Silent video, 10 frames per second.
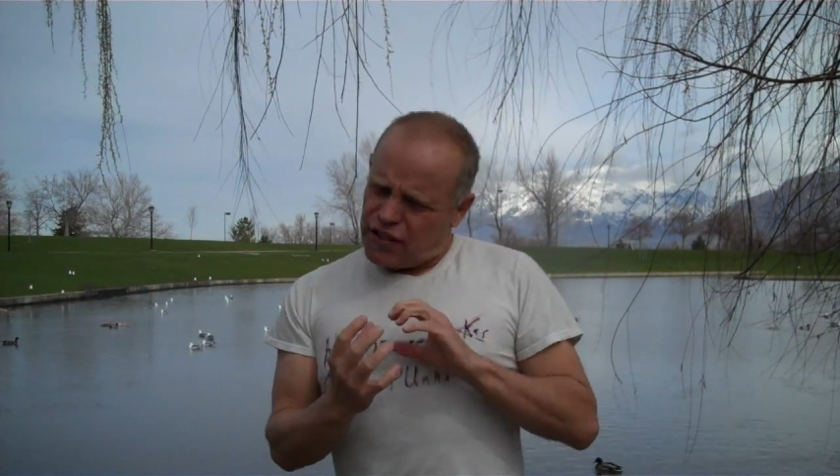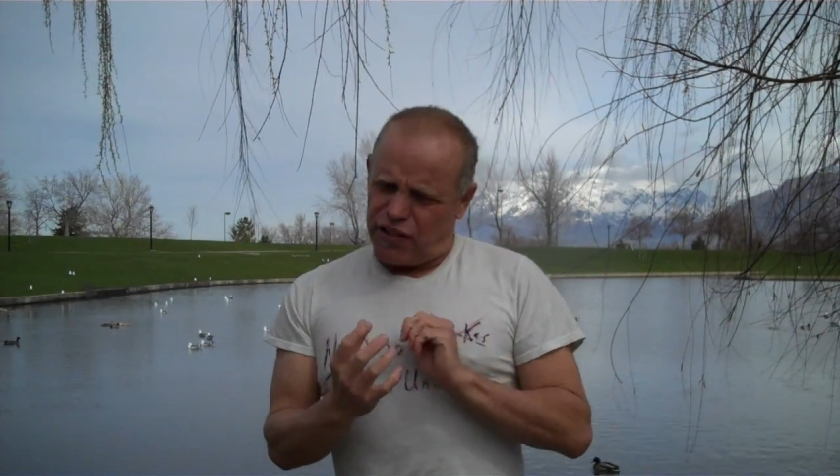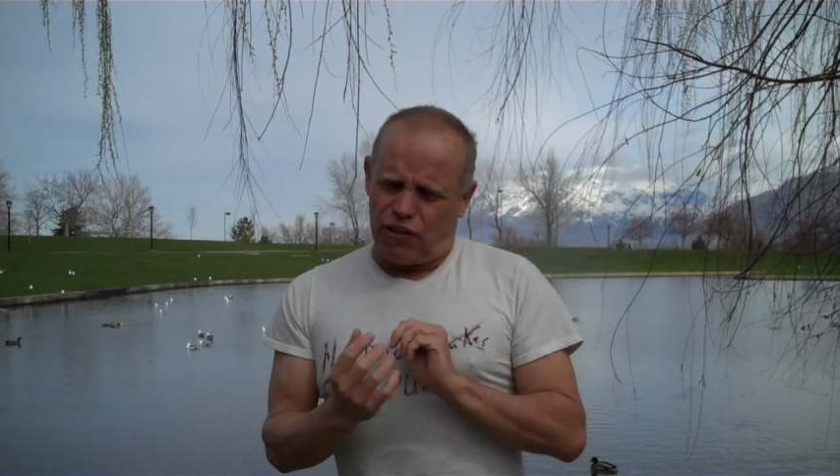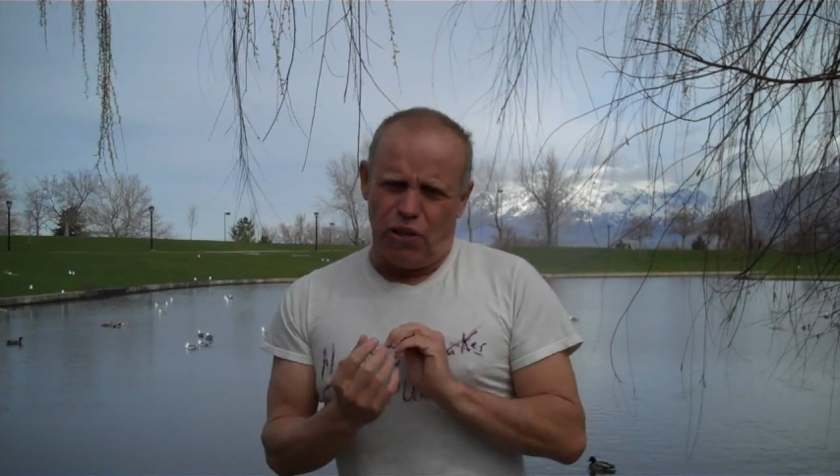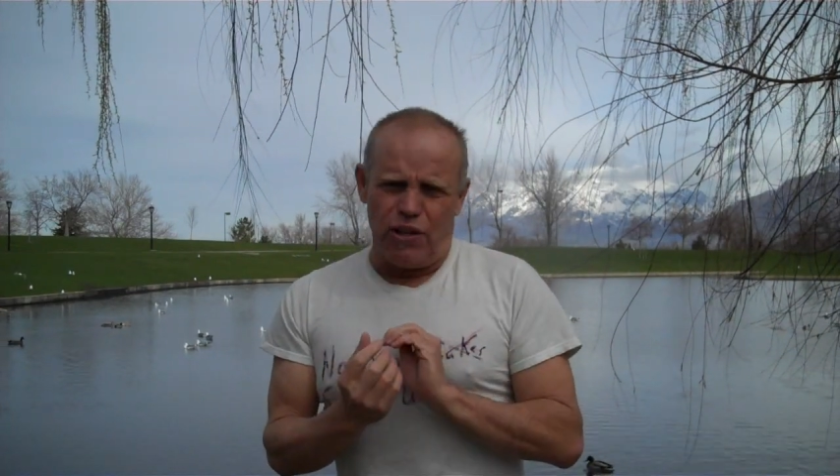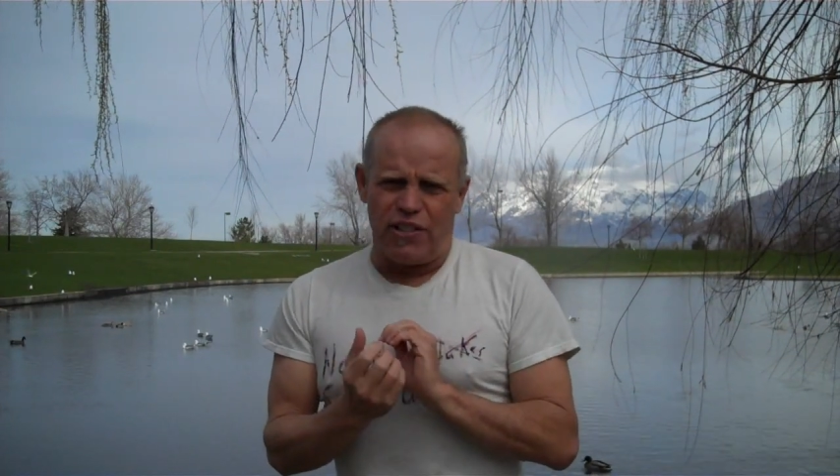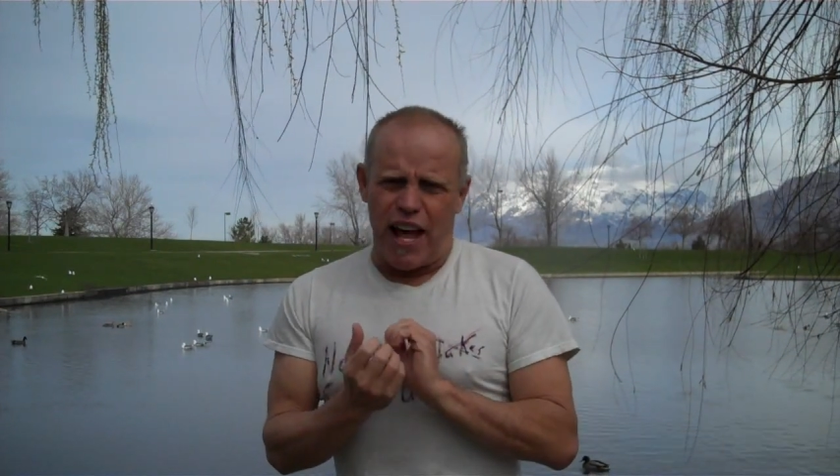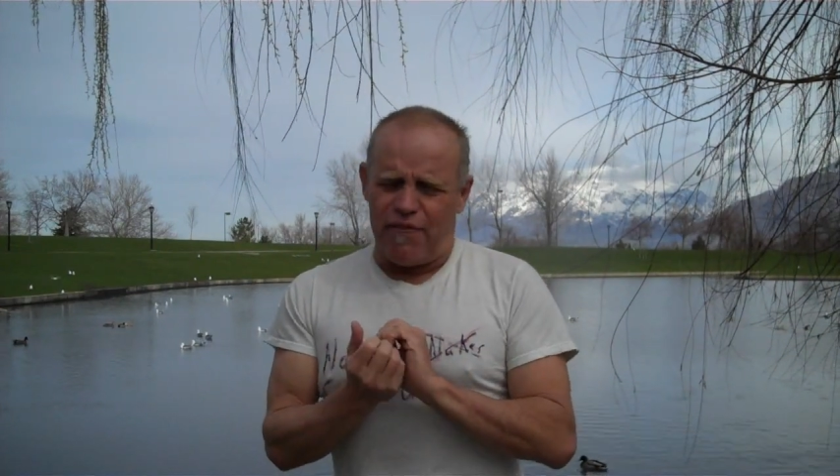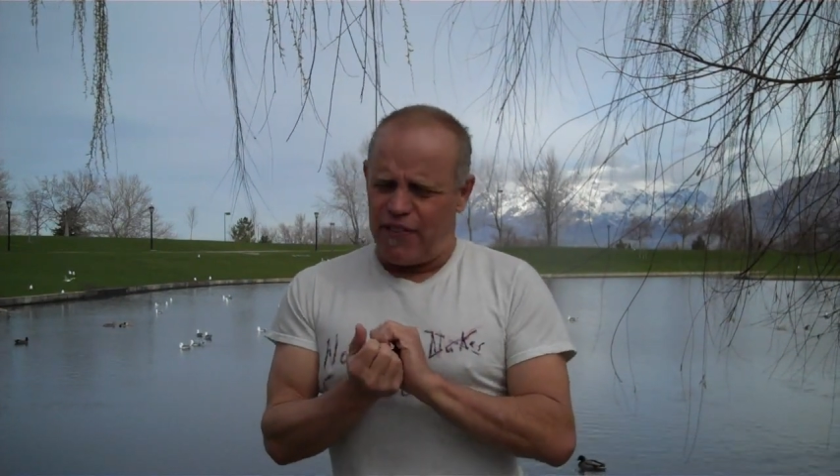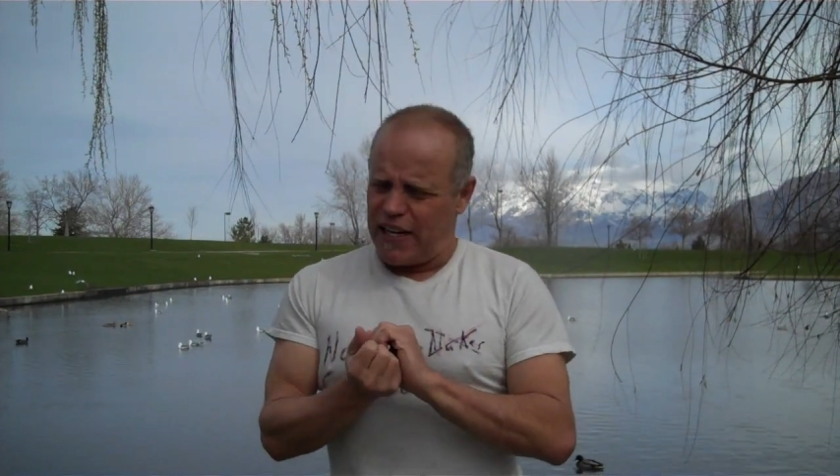As soon as
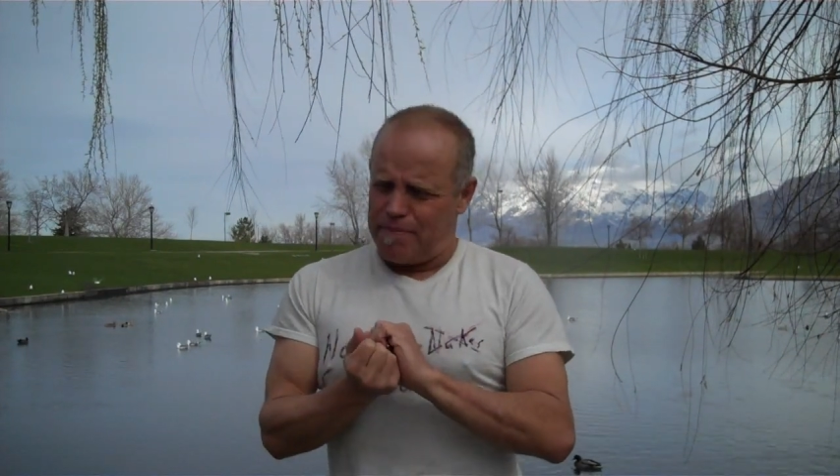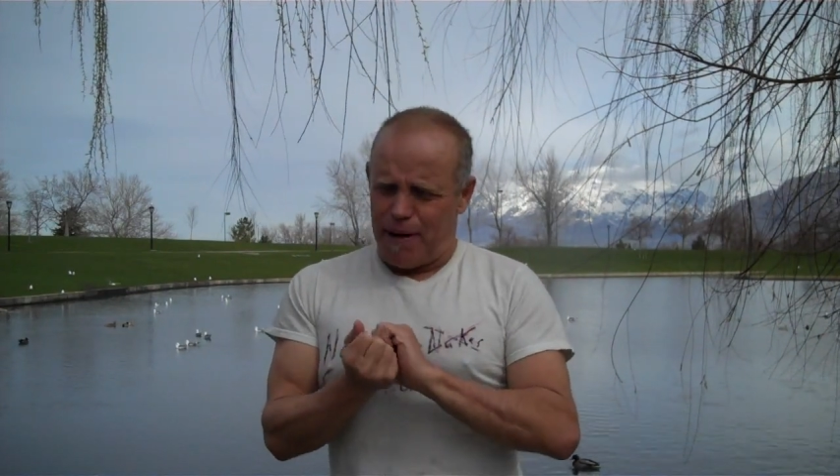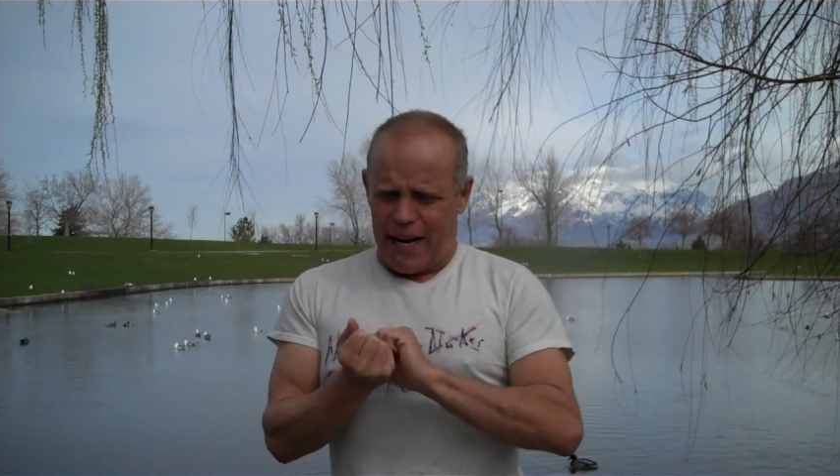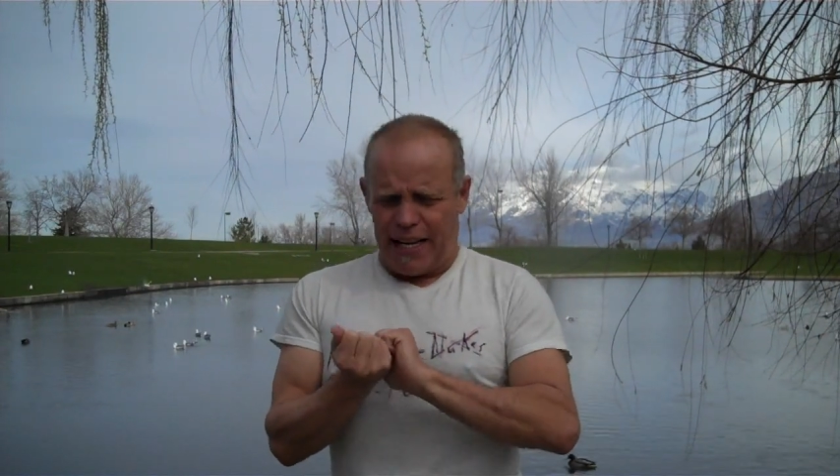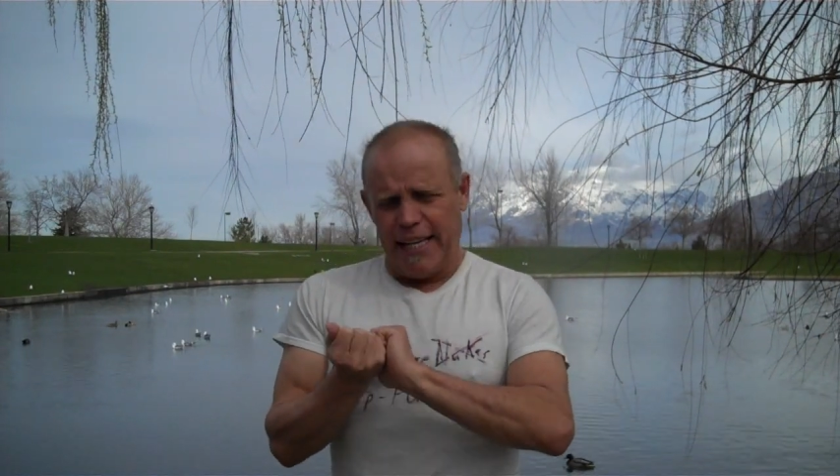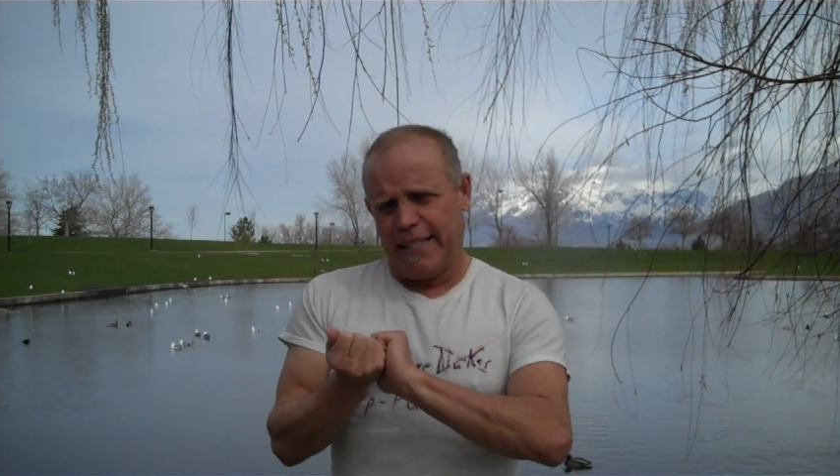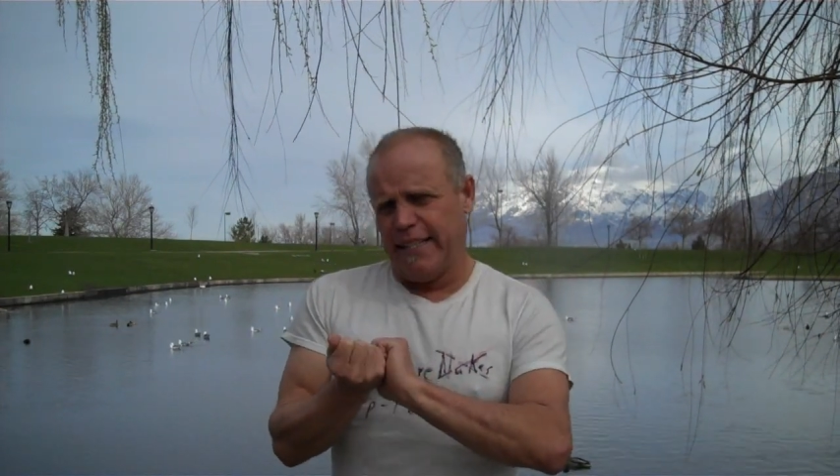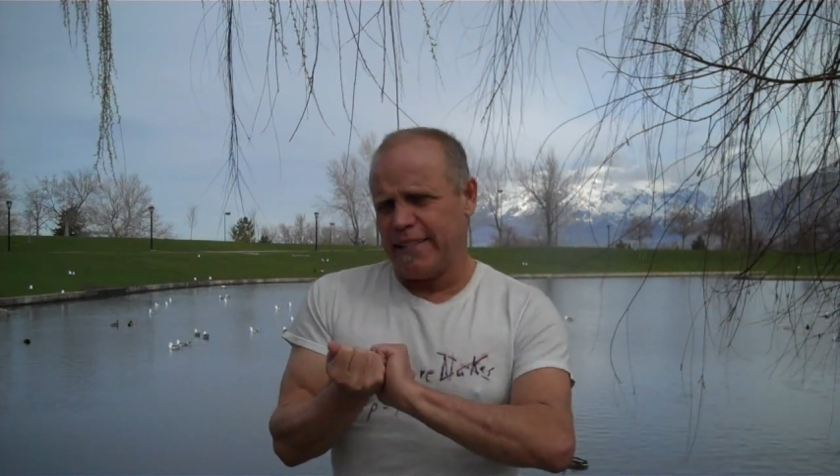that freaking body gets